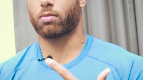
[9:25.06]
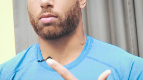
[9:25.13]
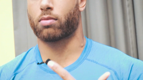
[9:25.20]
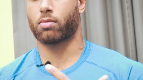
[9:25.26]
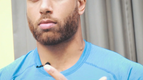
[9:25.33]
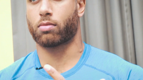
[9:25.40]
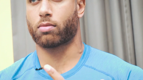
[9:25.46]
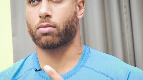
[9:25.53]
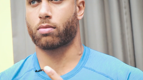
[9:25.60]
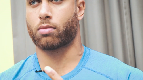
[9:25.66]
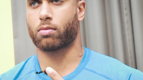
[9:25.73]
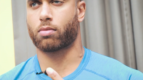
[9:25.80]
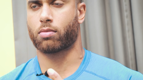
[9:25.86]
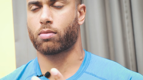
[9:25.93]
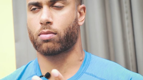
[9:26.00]

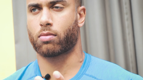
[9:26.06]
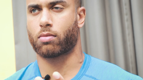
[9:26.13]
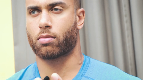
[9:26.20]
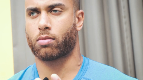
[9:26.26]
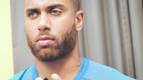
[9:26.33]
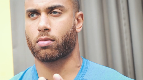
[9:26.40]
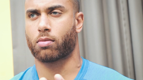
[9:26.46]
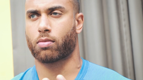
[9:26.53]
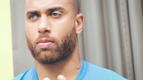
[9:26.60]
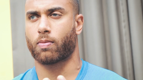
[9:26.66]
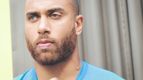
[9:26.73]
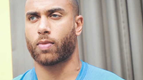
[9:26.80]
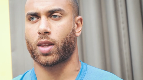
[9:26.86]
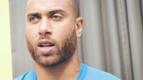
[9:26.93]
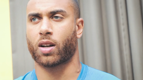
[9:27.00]

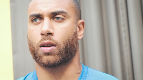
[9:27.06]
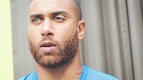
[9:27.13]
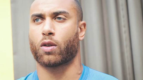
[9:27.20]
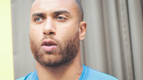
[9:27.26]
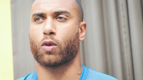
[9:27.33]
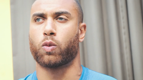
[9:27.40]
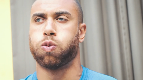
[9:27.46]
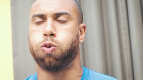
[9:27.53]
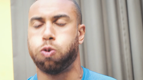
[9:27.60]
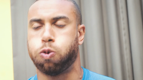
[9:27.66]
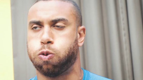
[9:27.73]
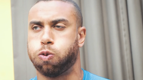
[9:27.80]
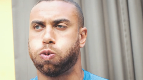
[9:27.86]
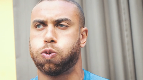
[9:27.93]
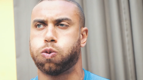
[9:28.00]

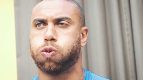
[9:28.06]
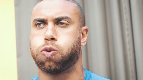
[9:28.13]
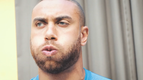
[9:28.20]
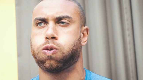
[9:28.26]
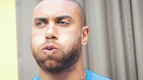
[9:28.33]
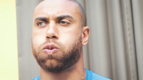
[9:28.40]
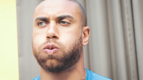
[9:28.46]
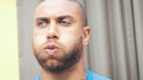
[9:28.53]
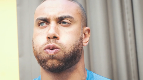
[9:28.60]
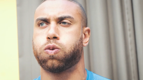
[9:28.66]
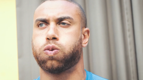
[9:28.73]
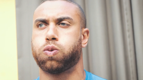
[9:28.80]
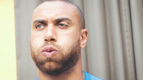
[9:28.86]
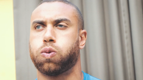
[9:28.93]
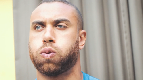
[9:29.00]

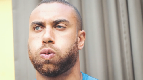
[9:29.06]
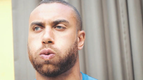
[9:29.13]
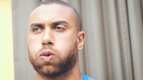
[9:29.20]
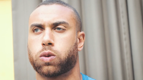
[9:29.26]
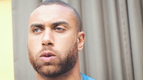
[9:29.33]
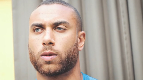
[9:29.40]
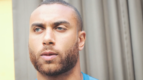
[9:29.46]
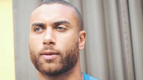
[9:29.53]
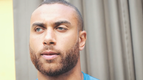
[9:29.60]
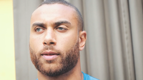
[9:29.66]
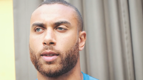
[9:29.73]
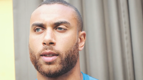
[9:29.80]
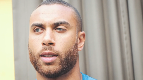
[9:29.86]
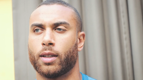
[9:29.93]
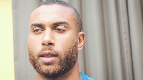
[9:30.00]

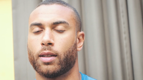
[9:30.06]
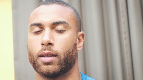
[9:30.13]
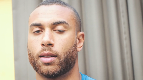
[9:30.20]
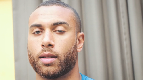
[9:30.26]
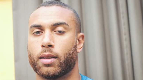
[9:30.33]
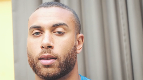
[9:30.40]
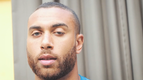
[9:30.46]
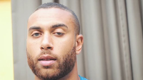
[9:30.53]
Nobody speaks.